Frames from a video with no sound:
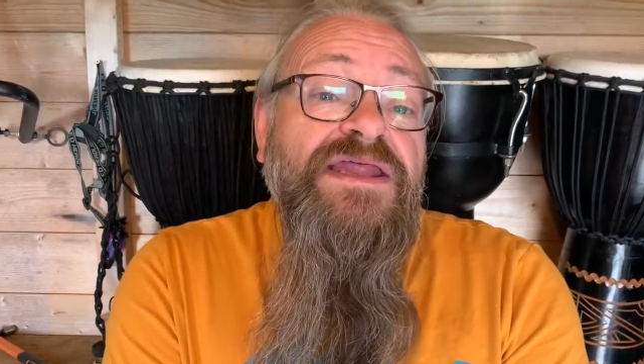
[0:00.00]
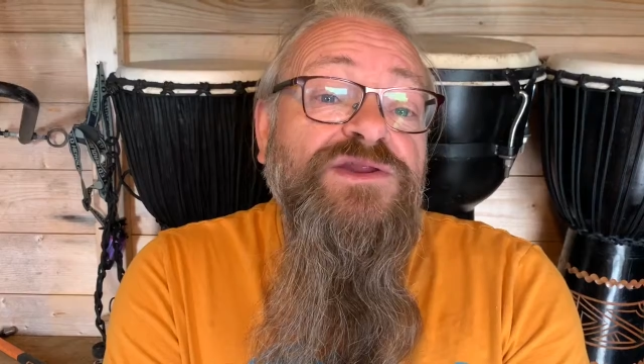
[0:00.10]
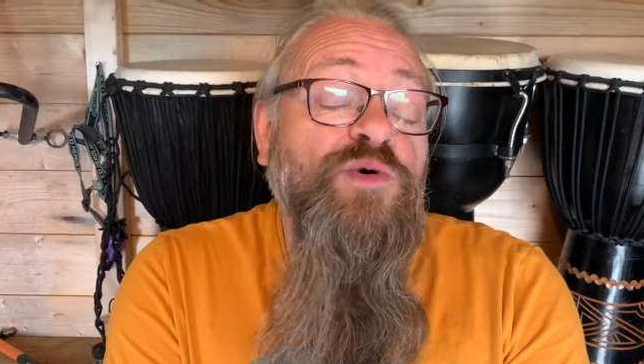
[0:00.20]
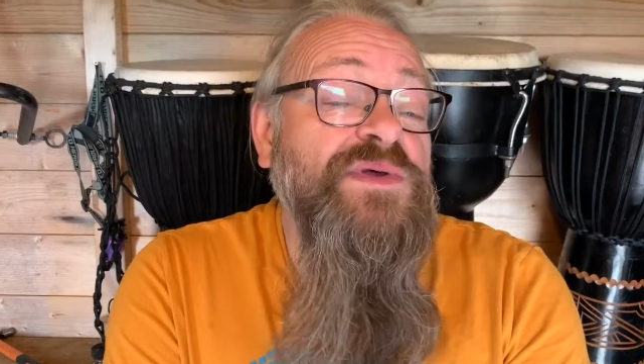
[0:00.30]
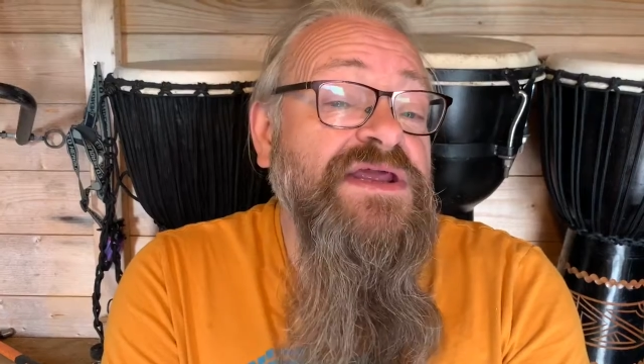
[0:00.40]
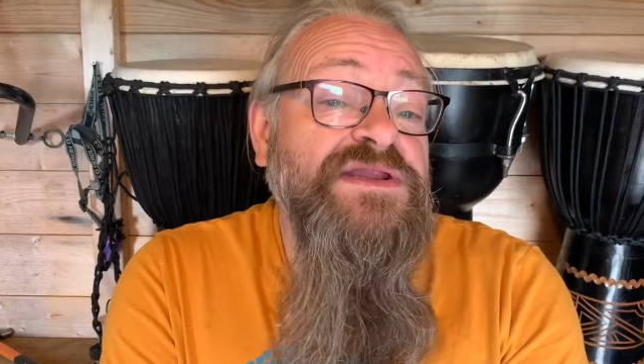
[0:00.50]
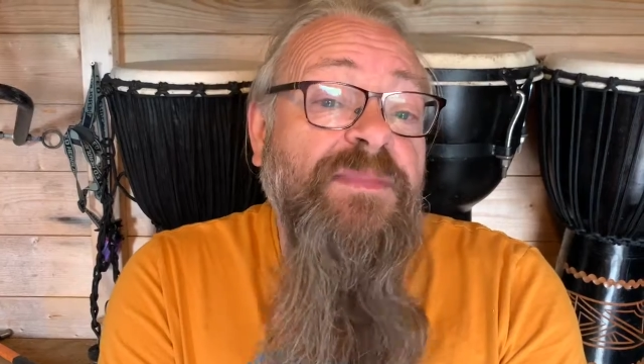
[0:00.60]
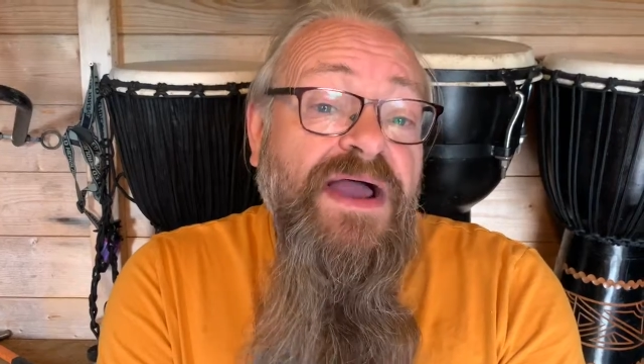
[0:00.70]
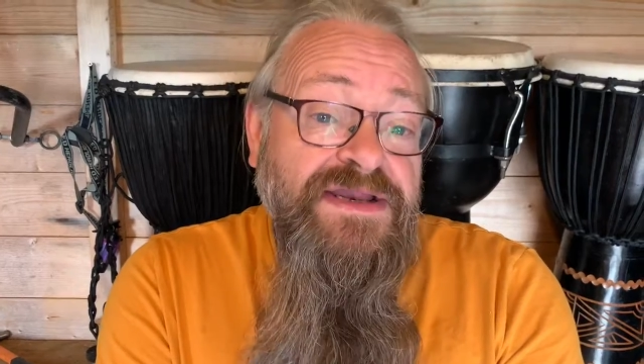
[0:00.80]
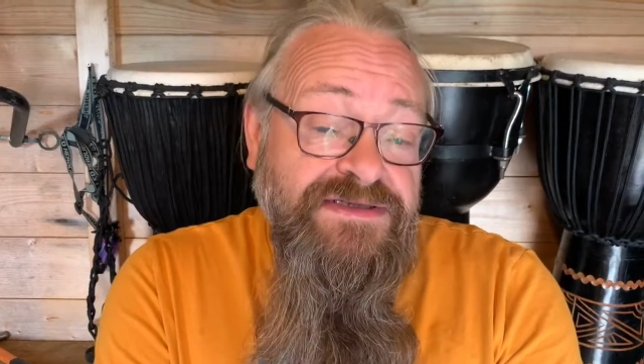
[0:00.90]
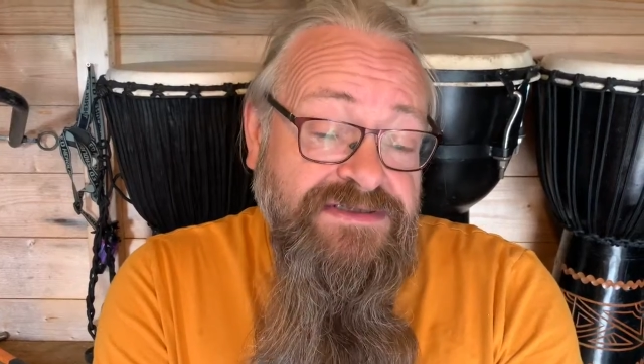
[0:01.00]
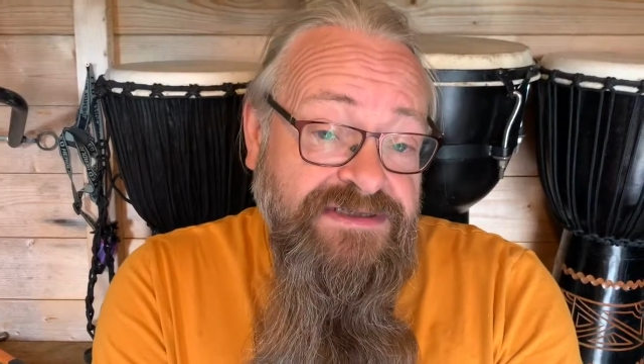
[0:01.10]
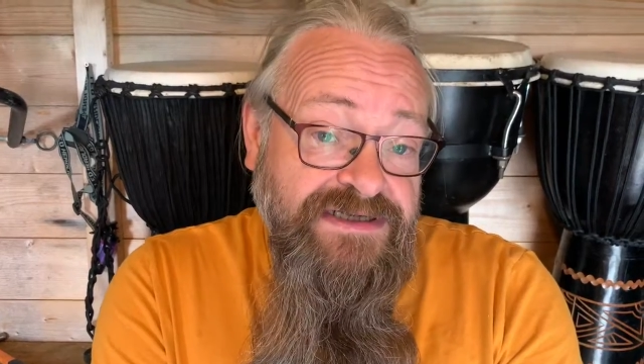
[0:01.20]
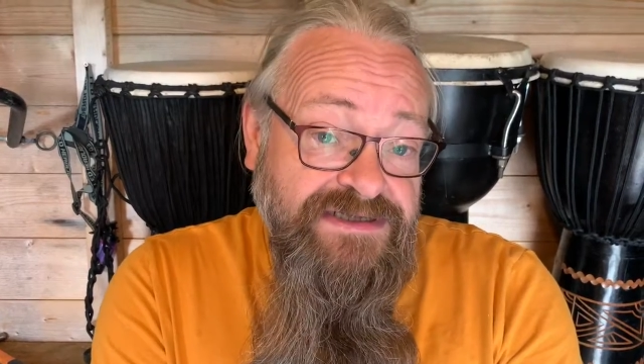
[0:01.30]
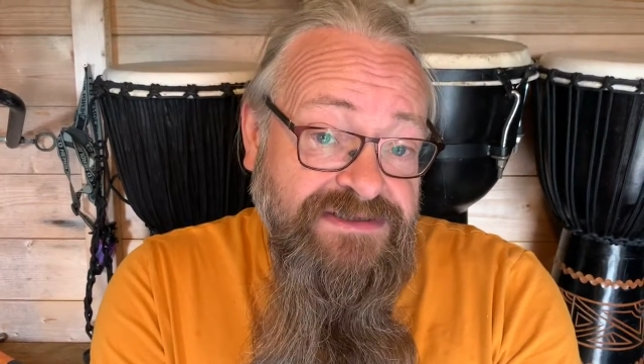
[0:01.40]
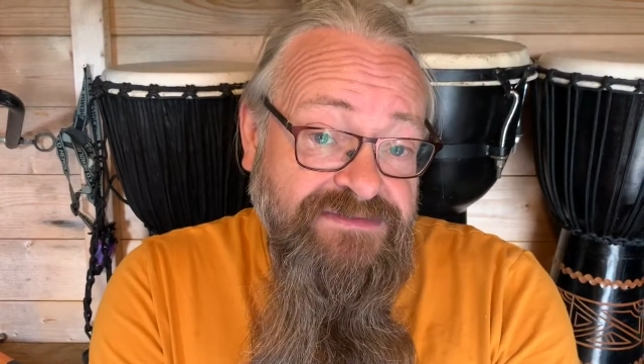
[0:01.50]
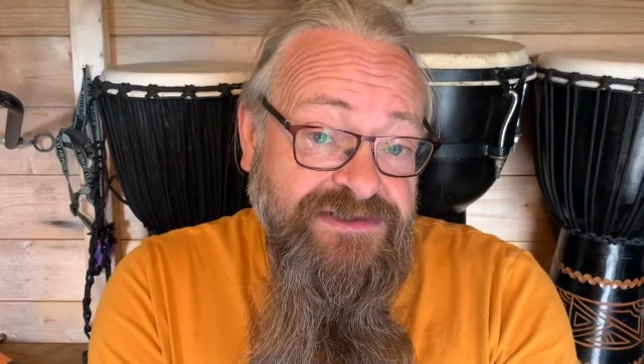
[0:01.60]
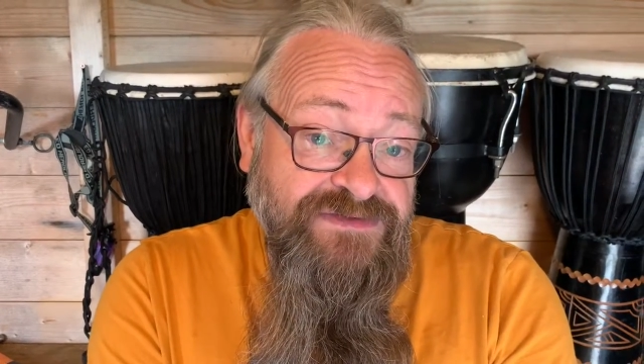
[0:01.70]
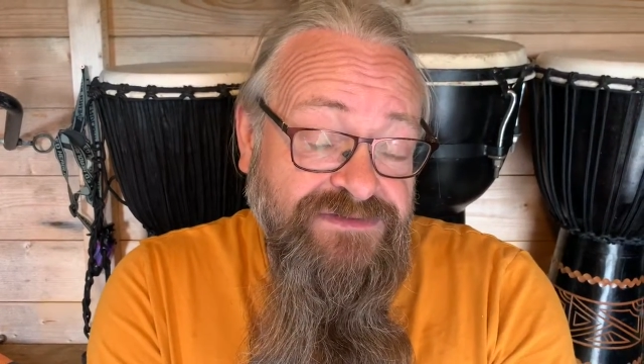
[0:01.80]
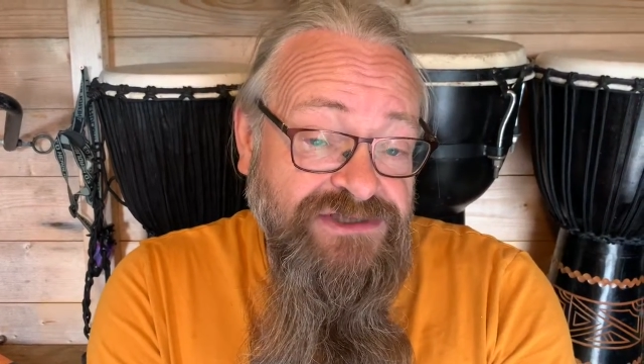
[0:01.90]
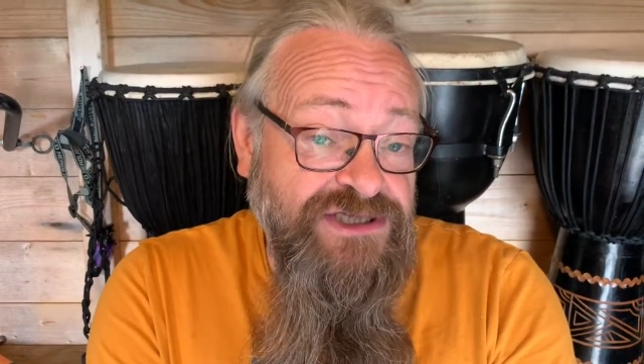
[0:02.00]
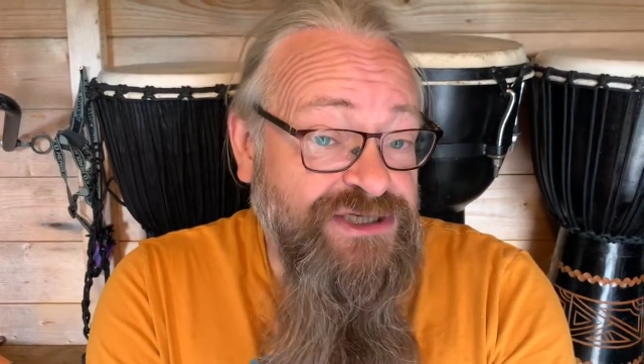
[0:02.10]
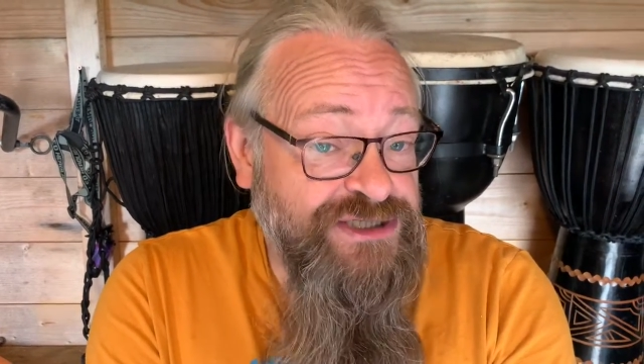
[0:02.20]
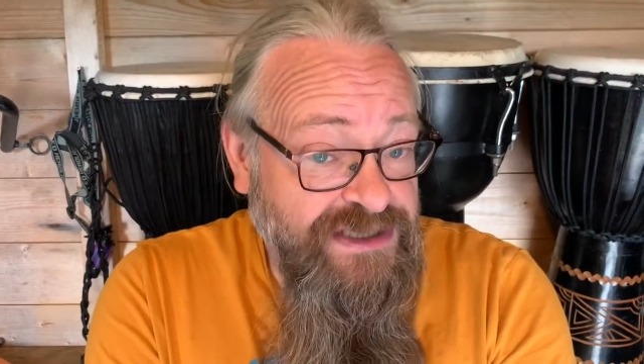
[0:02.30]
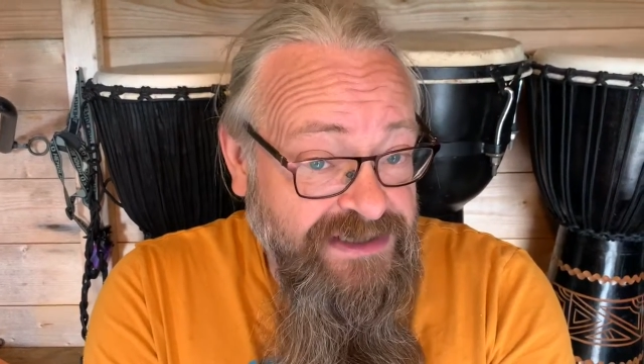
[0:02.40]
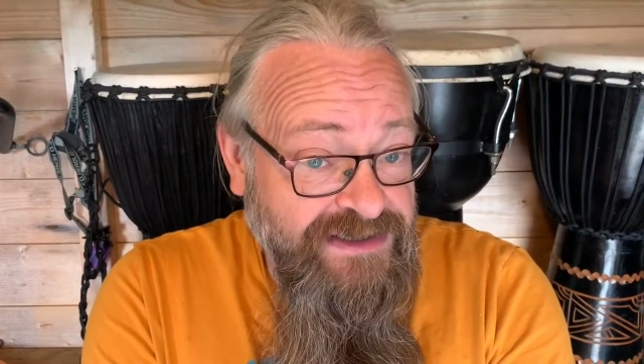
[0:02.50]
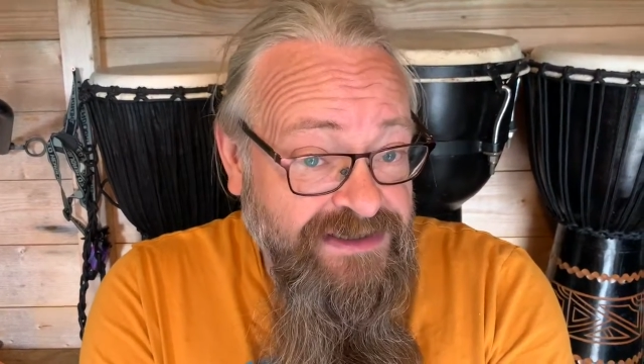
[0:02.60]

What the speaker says: Nobody in the band takes themselves seriously,